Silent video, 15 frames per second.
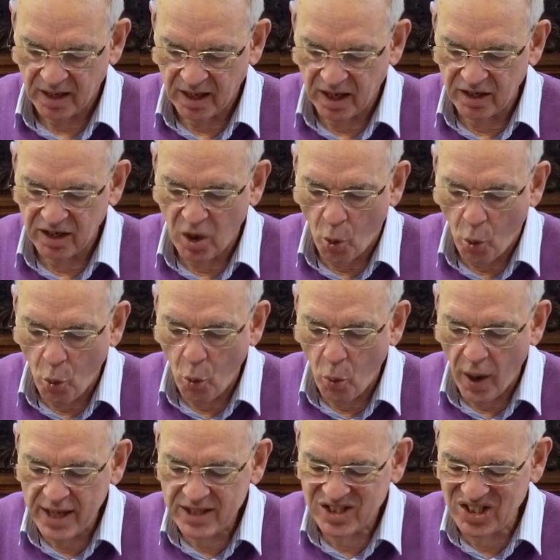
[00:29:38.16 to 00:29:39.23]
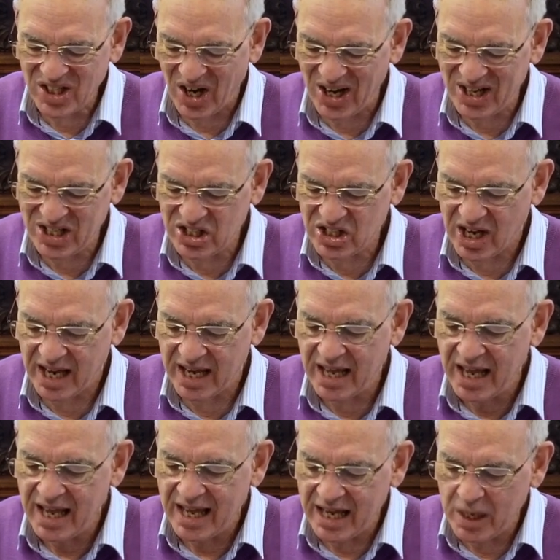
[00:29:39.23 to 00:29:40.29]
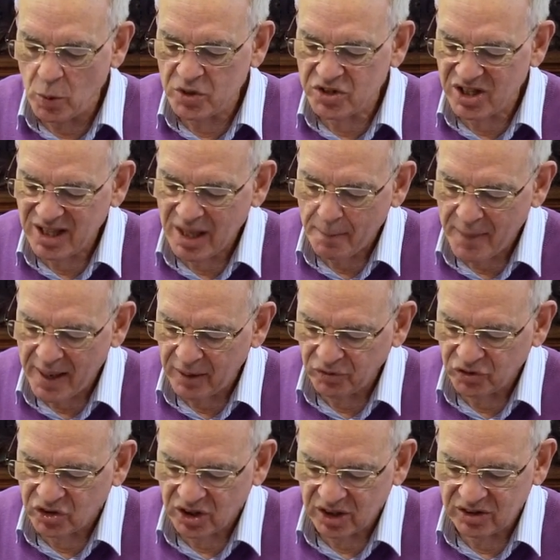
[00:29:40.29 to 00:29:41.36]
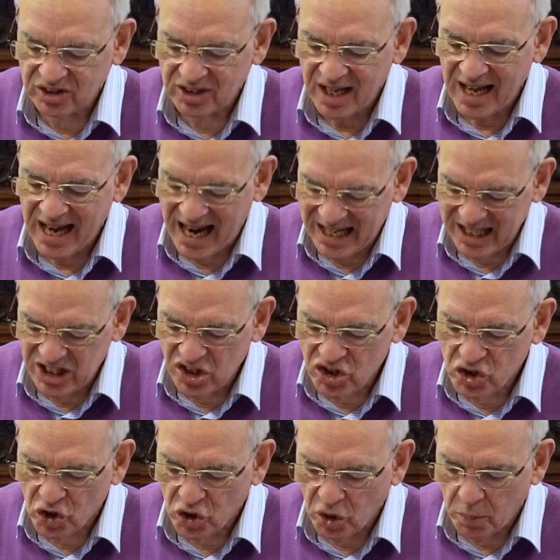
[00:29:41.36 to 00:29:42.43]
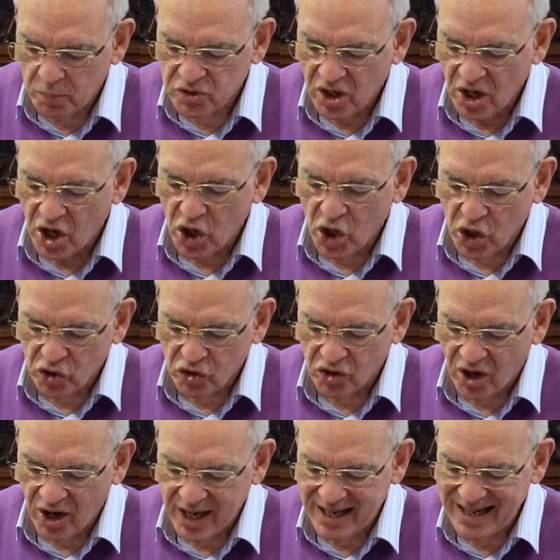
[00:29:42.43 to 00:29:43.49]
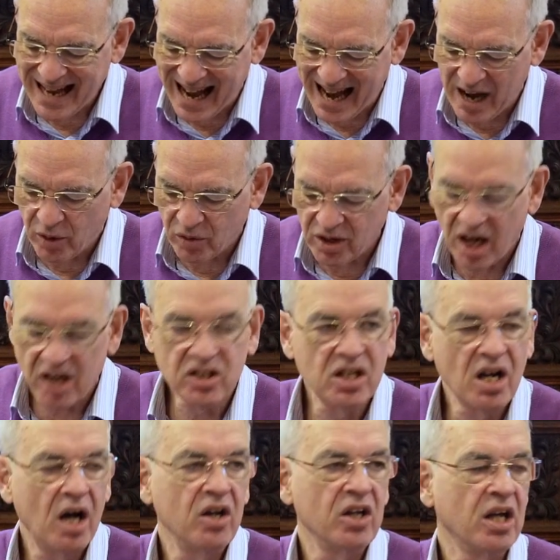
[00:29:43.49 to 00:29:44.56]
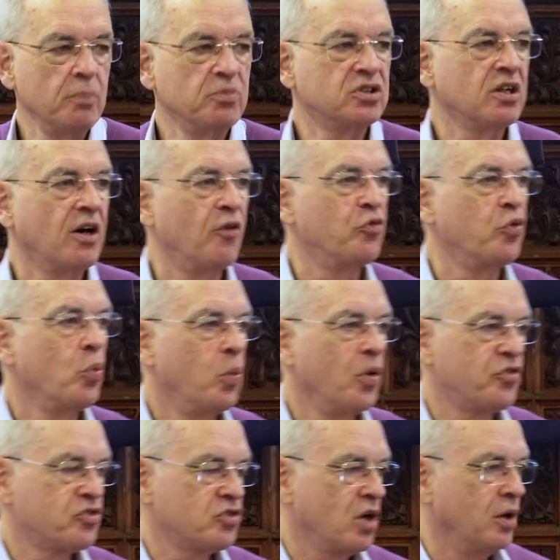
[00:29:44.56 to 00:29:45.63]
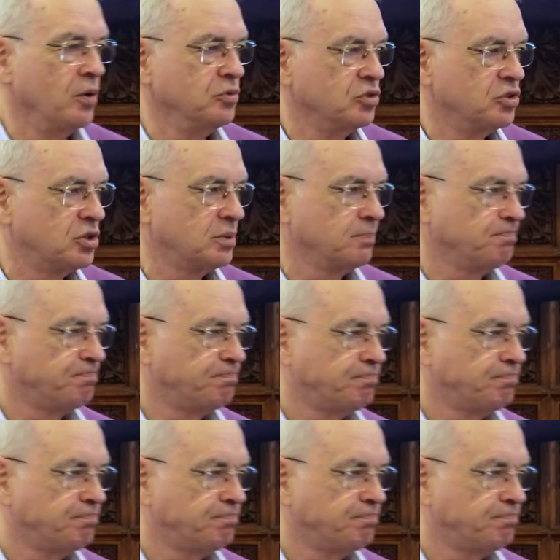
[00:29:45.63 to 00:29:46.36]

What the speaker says: And always night and day he was in the mountains and in the tombs, crying out and cutting himself with stones.